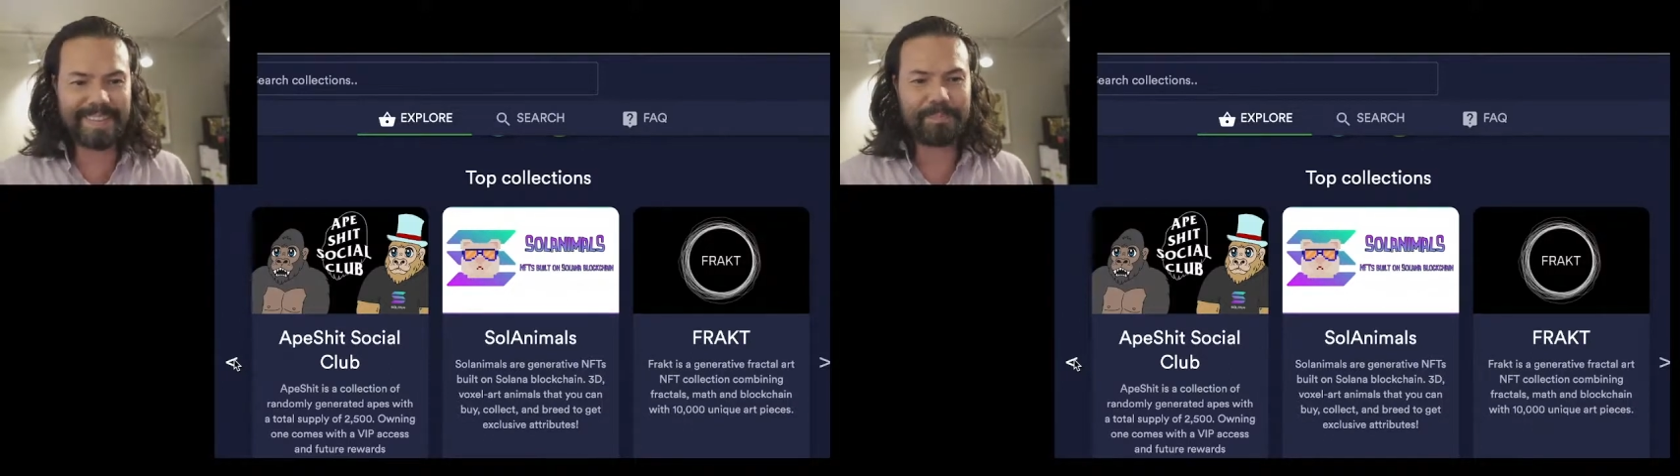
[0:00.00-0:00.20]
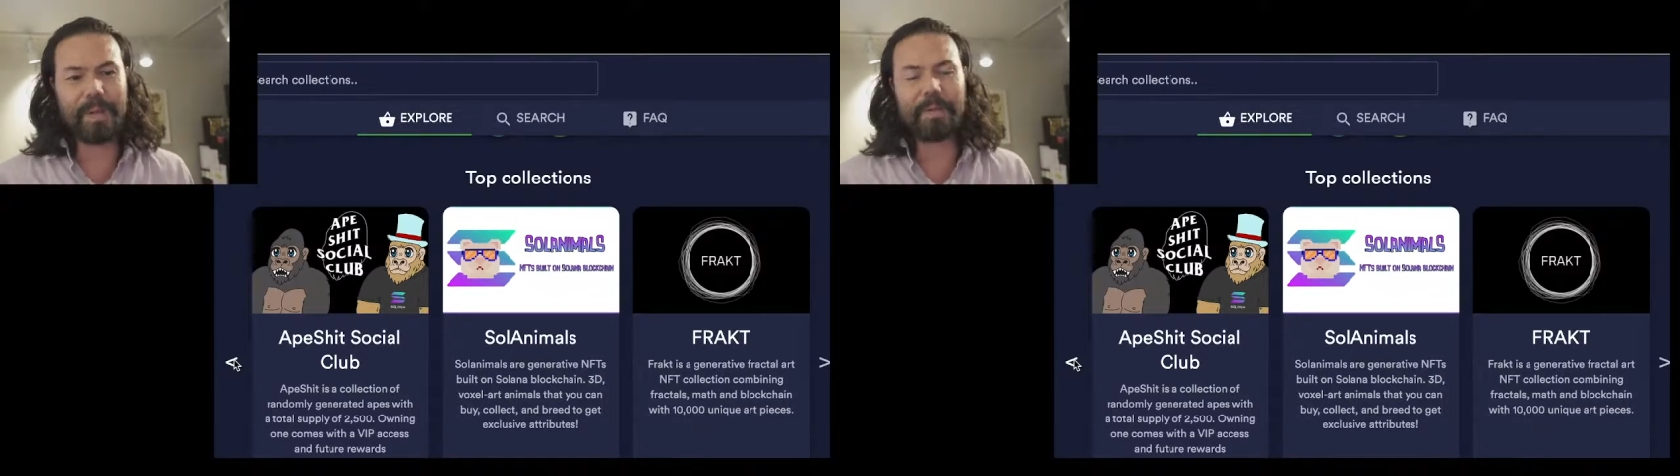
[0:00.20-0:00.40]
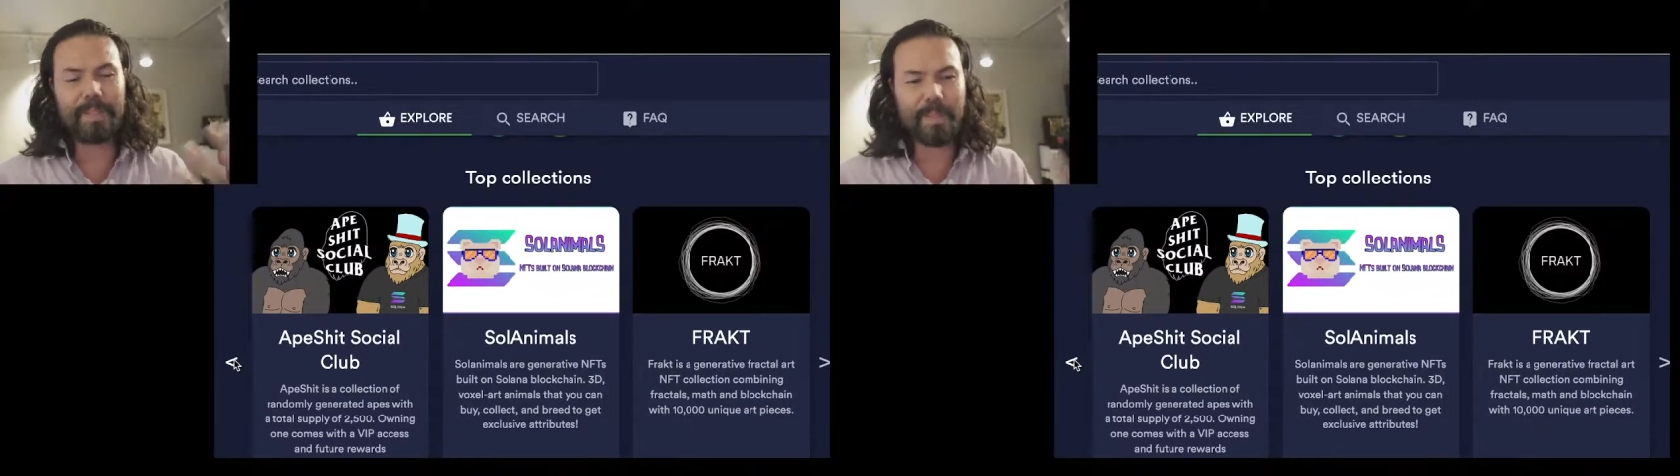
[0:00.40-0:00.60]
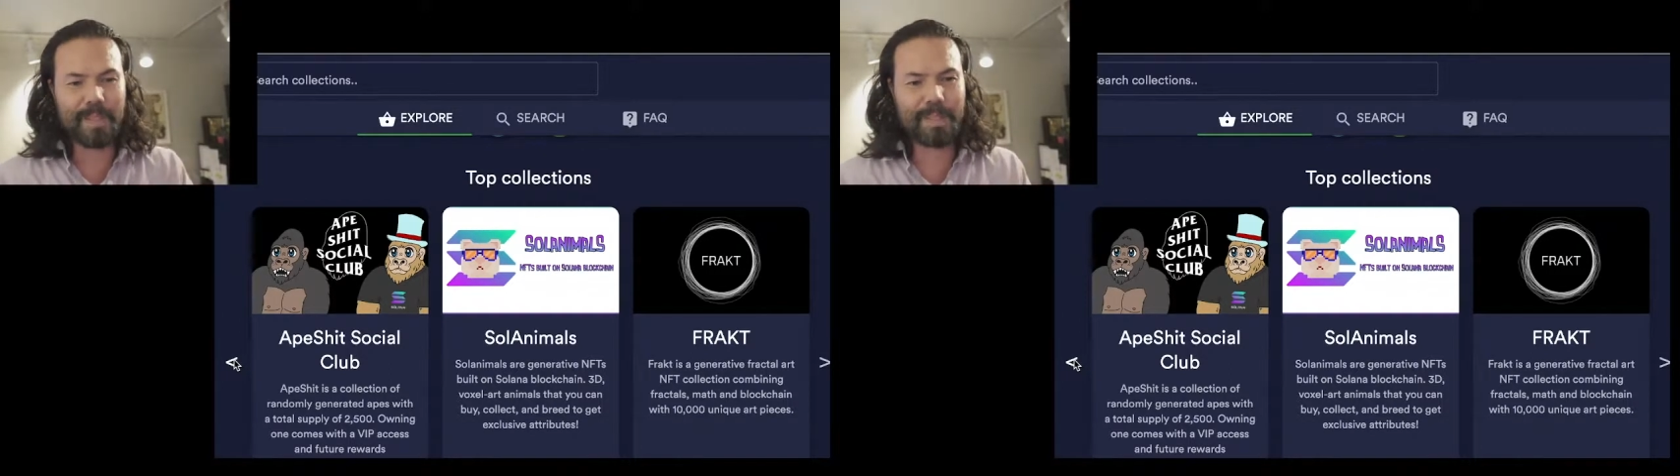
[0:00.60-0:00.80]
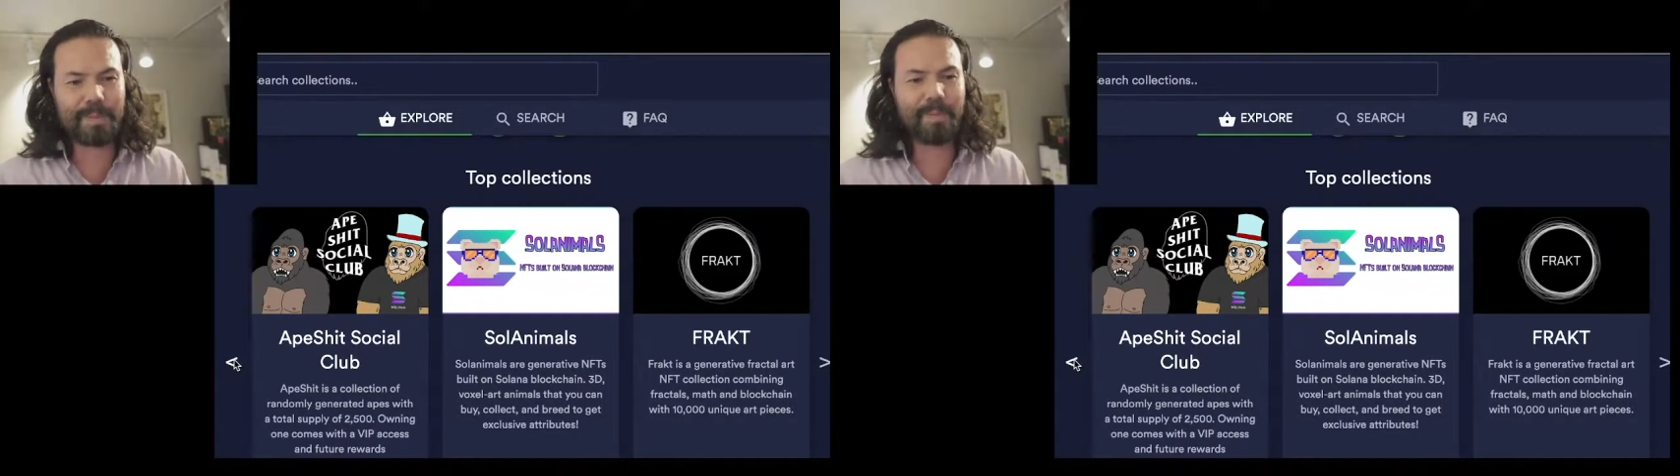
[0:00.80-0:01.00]
barely just
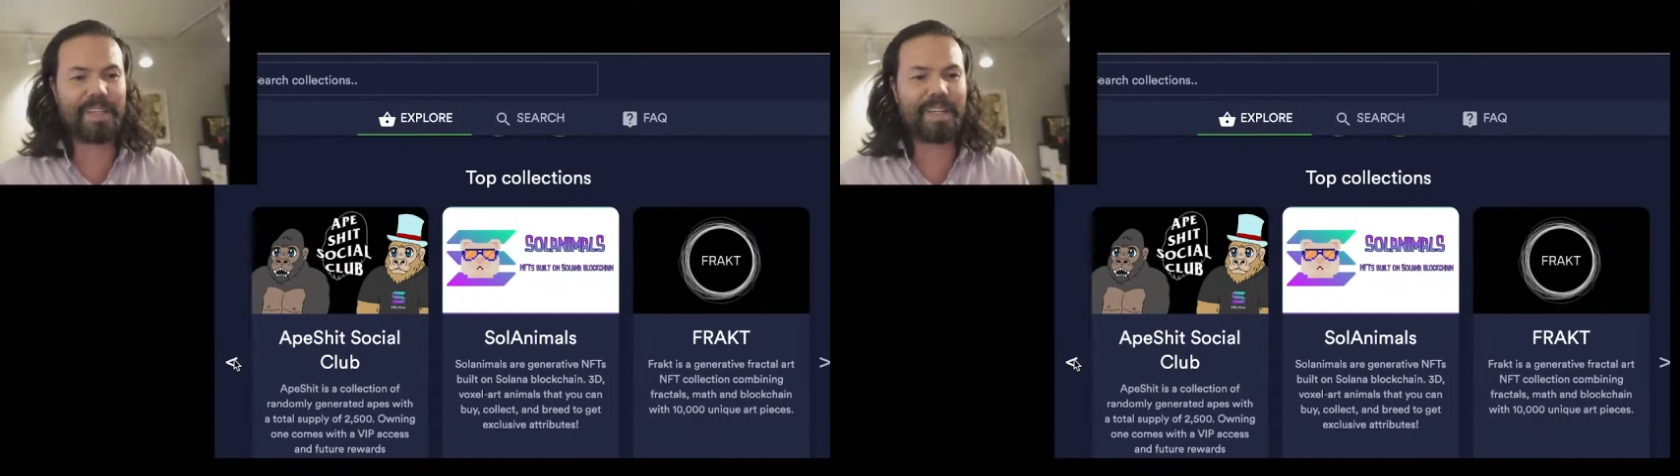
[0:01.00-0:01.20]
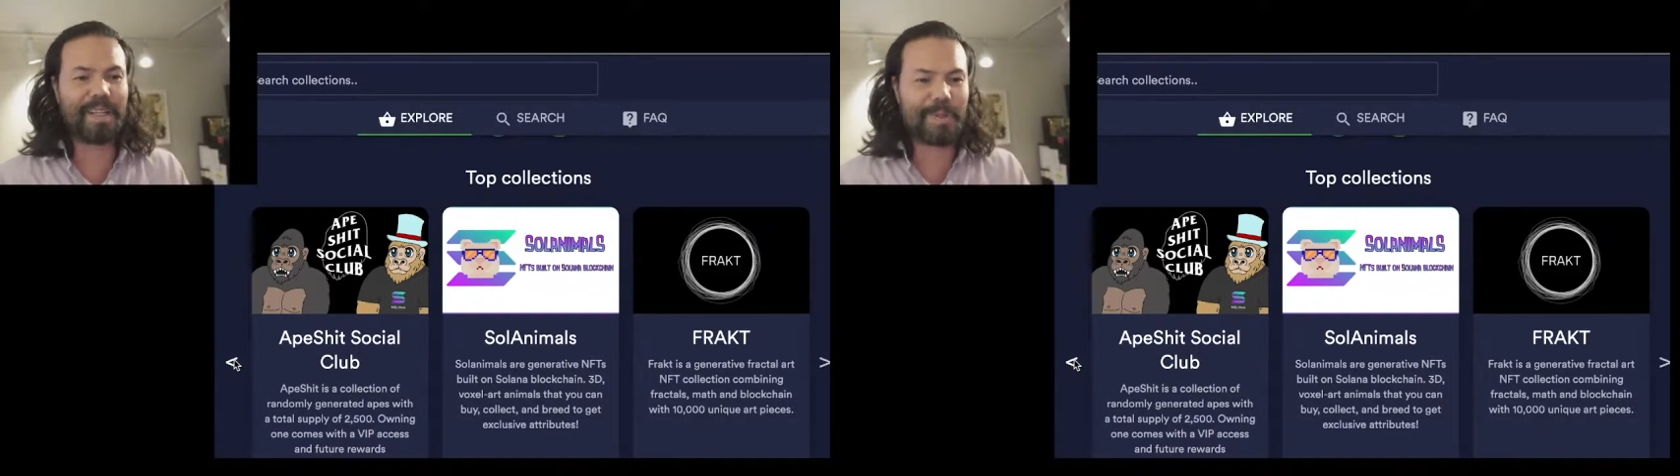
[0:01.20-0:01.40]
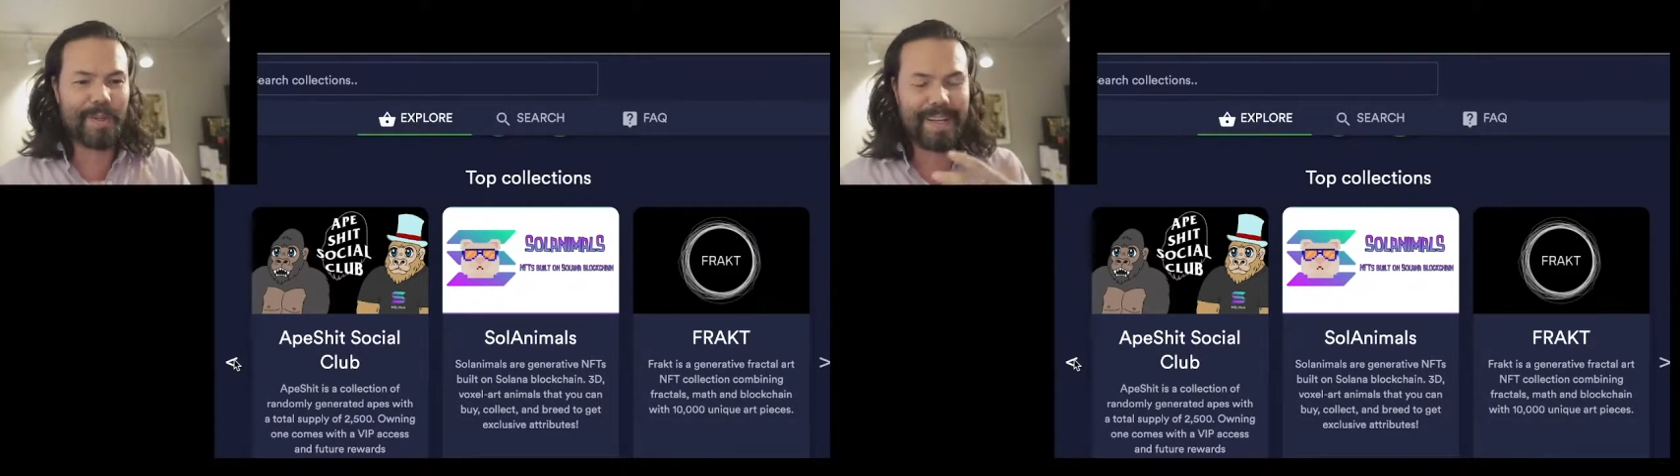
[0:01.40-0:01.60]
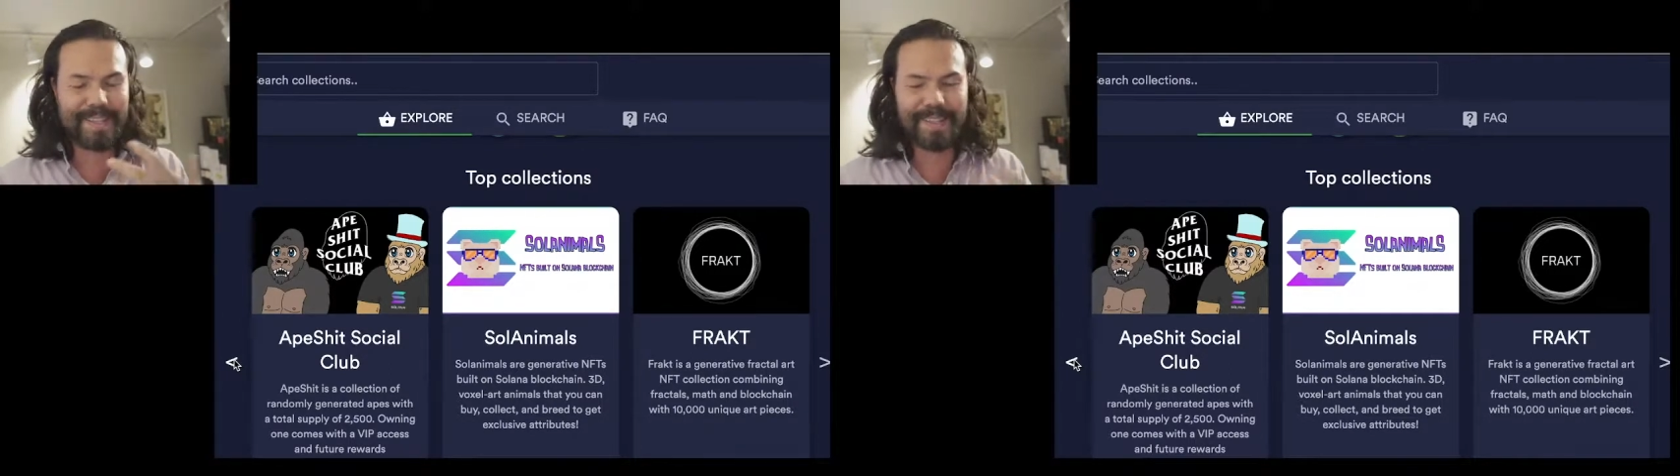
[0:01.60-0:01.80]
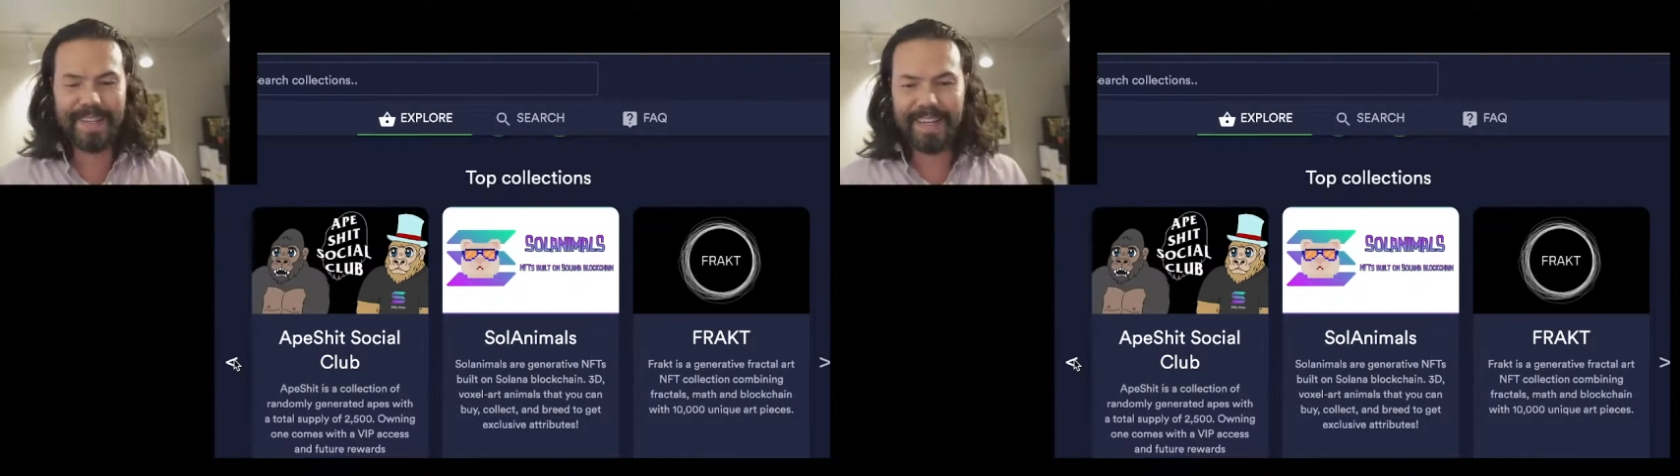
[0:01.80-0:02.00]
got smart contracts.